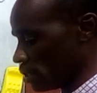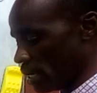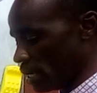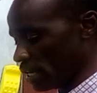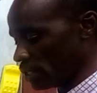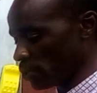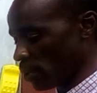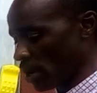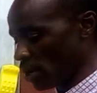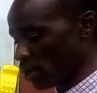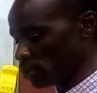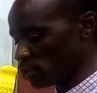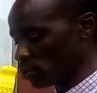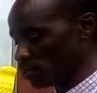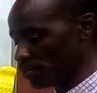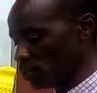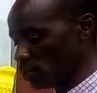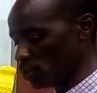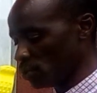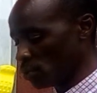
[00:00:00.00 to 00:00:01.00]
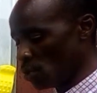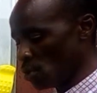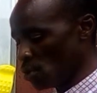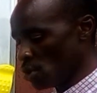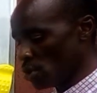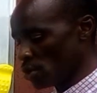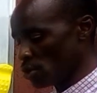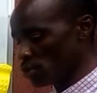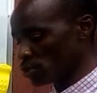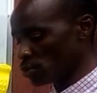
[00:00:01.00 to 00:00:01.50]
The next thing we are going to do
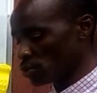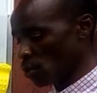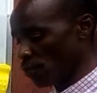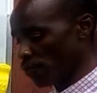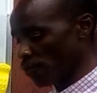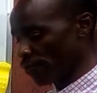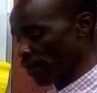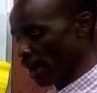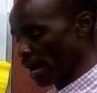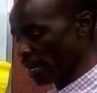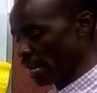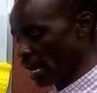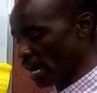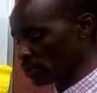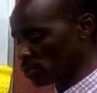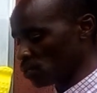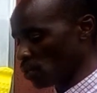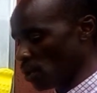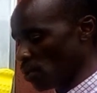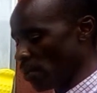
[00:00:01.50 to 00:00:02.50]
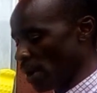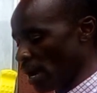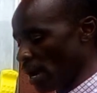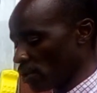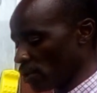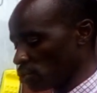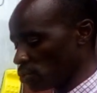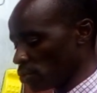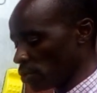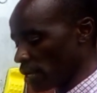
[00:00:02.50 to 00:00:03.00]
is to find out what we are
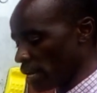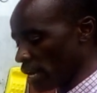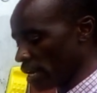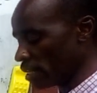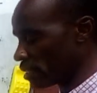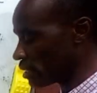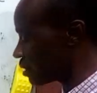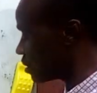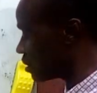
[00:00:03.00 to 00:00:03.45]
going to get